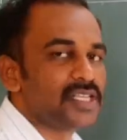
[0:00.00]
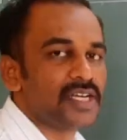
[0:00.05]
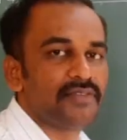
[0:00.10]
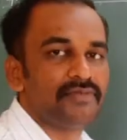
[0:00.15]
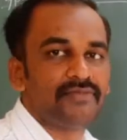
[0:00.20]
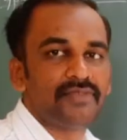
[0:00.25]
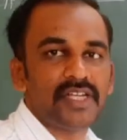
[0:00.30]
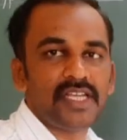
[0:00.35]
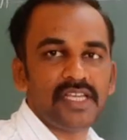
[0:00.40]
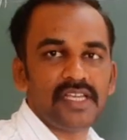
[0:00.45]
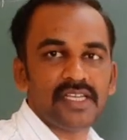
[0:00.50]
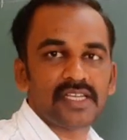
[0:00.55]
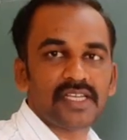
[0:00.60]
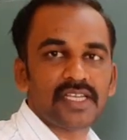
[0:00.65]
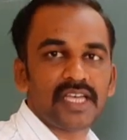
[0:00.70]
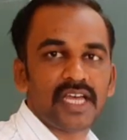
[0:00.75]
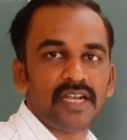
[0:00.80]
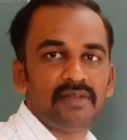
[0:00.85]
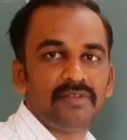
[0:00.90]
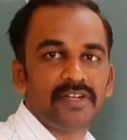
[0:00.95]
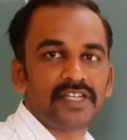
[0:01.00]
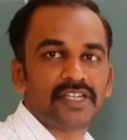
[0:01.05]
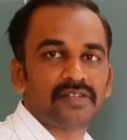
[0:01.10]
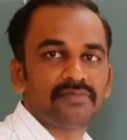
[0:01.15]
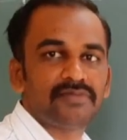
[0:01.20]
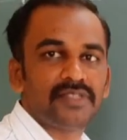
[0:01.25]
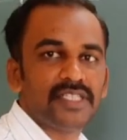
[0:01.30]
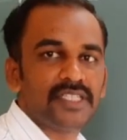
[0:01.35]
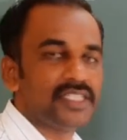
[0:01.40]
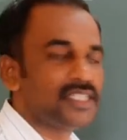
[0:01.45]
every element
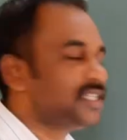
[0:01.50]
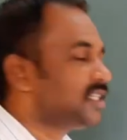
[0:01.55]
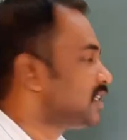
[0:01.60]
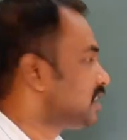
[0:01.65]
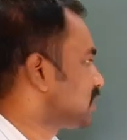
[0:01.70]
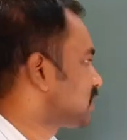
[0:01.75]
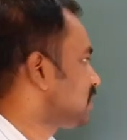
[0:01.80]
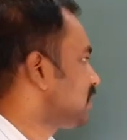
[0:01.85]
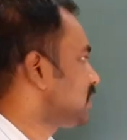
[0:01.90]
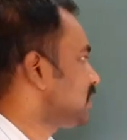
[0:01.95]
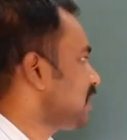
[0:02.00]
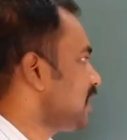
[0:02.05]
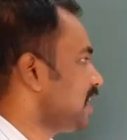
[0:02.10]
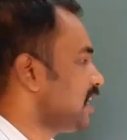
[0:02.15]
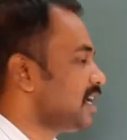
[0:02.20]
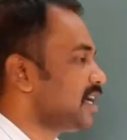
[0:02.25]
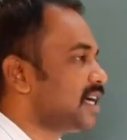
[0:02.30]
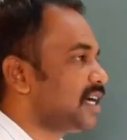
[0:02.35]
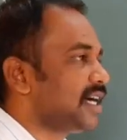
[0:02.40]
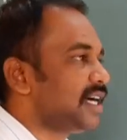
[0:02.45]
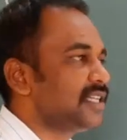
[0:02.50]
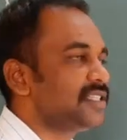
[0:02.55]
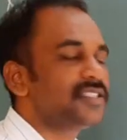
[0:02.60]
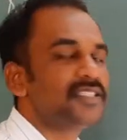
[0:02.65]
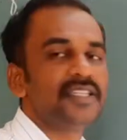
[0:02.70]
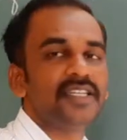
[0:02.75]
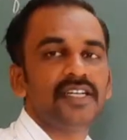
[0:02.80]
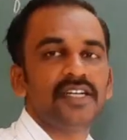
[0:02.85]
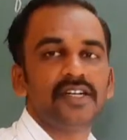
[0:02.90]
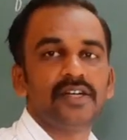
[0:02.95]
of the set A
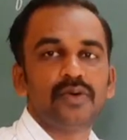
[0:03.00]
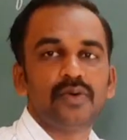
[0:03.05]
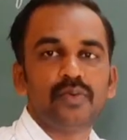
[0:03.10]
has the